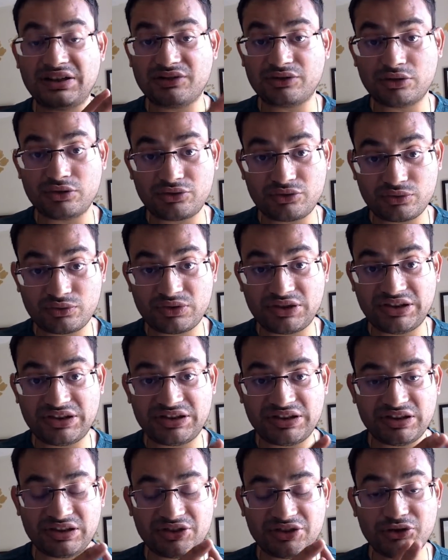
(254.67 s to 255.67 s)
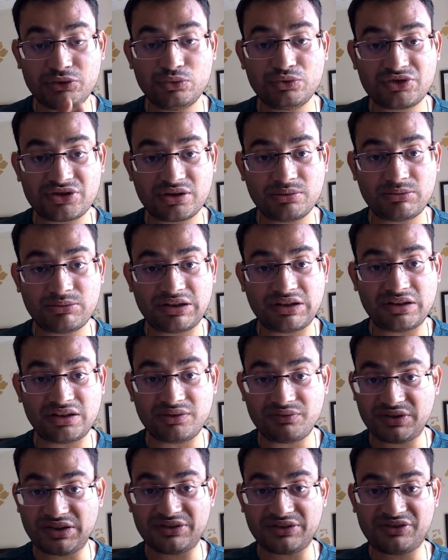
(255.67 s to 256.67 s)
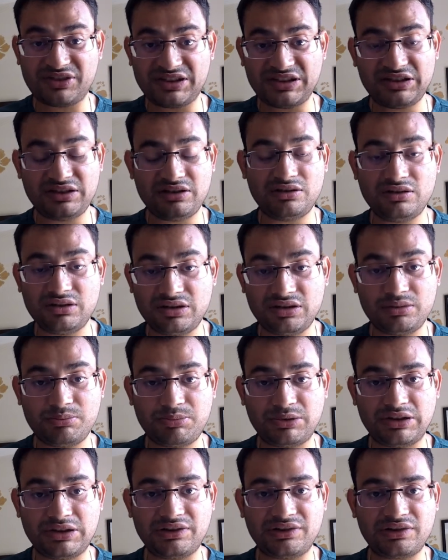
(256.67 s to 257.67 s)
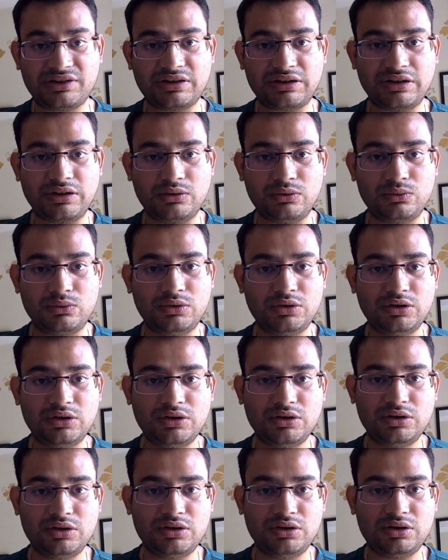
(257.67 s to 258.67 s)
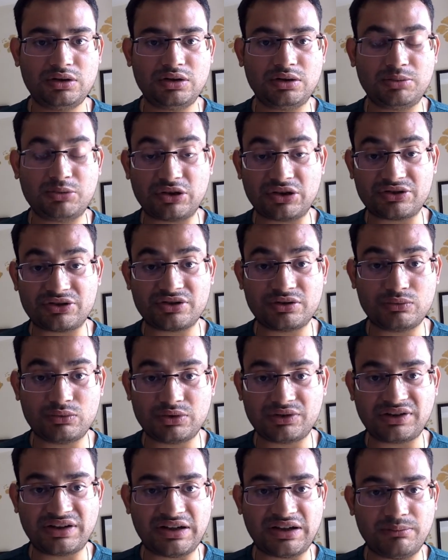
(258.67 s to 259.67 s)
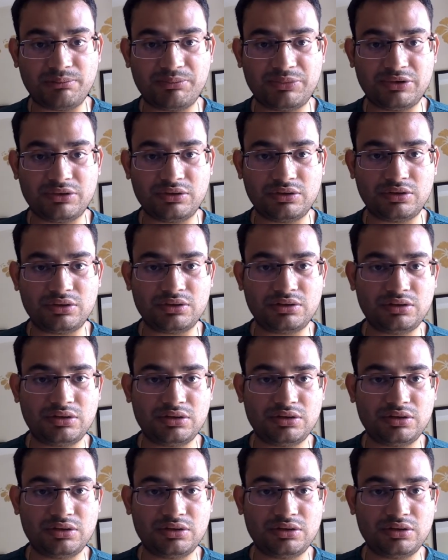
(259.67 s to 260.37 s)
also creating a huge demand, and we have seen in the past how the production was hampered